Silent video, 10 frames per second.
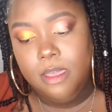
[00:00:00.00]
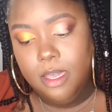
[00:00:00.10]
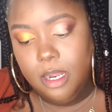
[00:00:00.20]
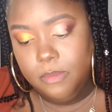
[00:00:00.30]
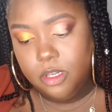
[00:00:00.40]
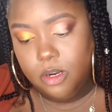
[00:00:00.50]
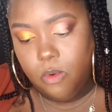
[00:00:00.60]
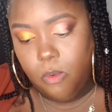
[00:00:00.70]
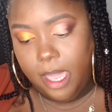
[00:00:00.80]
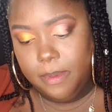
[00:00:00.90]
I'm just gonna
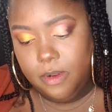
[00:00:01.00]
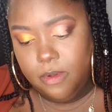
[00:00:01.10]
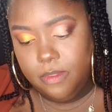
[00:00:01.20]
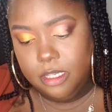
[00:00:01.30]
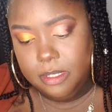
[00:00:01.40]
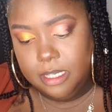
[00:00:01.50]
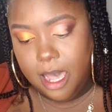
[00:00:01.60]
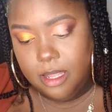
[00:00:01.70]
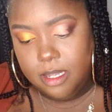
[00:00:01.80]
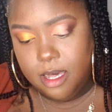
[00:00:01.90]
wipe it on this
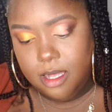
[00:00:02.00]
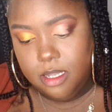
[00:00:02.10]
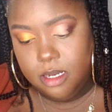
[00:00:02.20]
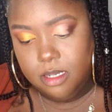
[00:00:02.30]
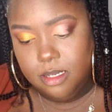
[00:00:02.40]
metallic color.